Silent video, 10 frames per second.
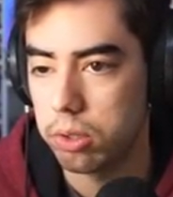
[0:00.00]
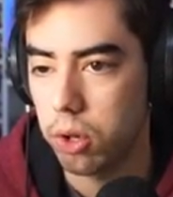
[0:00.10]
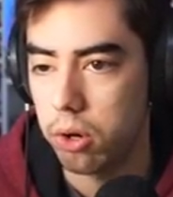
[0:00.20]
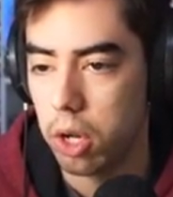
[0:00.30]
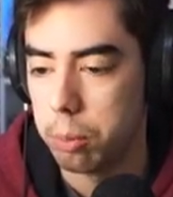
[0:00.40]

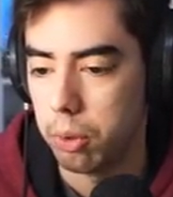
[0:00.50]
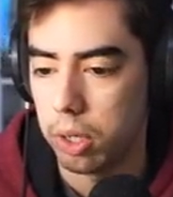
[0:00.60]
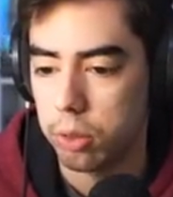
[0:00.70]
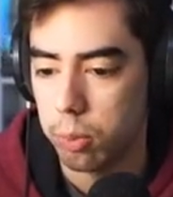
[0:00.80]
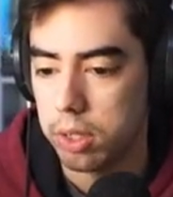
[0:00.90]
Darnell Mooney,
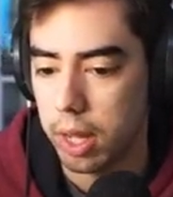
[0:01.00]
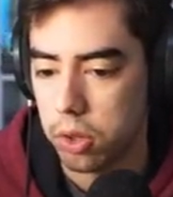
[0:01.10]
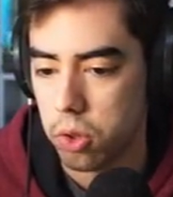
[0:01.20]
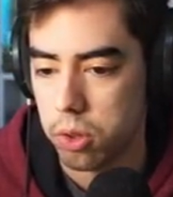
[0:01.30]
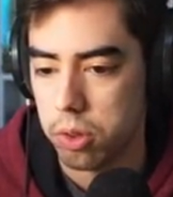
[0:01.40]
three
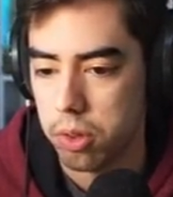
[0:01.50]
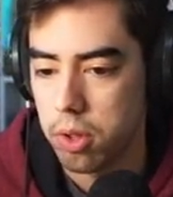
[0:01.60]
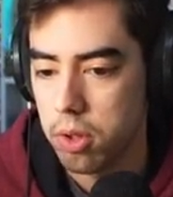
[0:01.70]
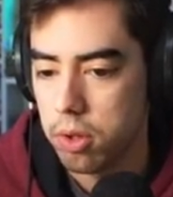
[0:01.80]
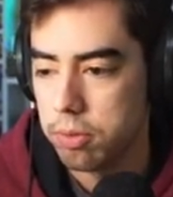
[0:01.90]
catches
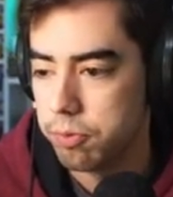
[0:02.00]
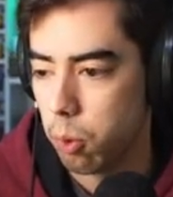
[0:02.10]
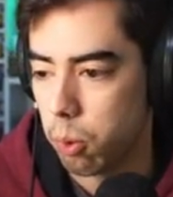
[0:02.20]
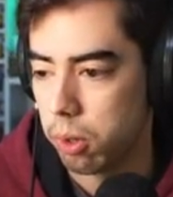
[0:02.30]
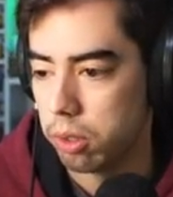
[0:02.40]

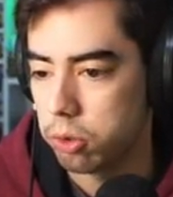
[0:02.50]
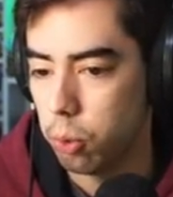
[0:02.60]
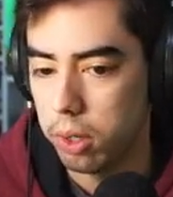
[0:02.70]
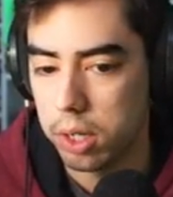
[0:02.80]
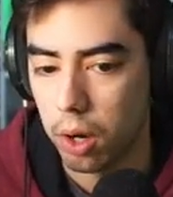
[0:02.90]
for
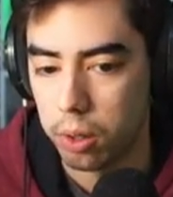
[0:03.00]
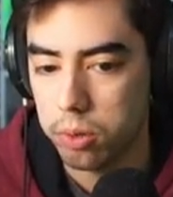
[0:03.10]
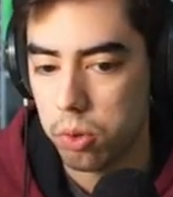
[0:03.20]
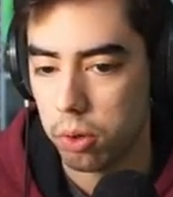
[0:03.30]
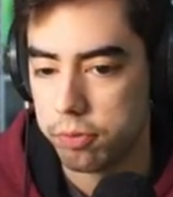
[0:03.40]
20 yards
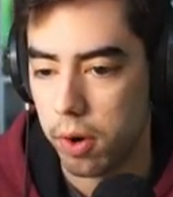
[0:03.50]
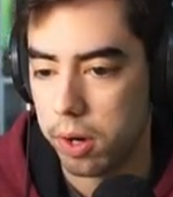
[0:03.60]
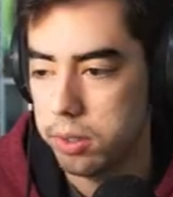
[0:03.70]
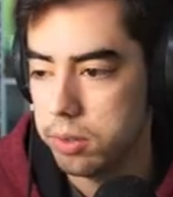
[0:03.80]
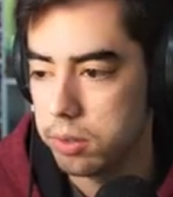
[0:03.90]
so far.